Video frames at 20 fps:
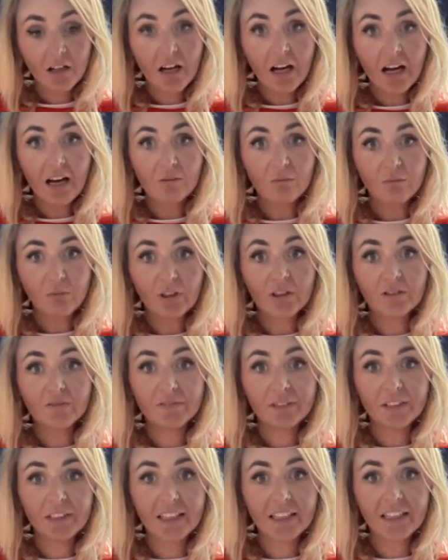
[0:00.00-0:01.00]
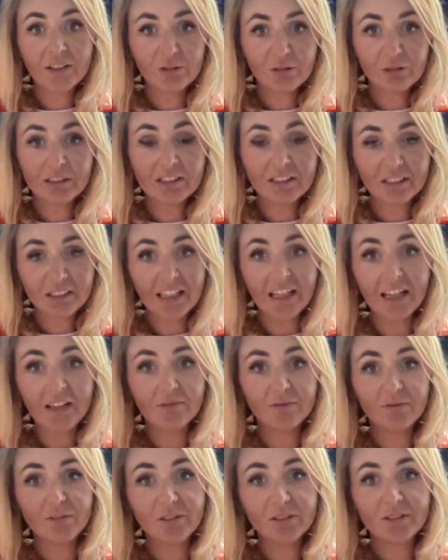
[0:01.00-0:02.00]
are woefully
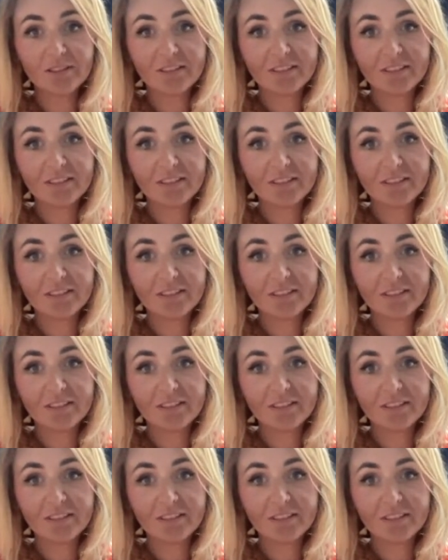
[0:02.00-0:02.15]
understaffed.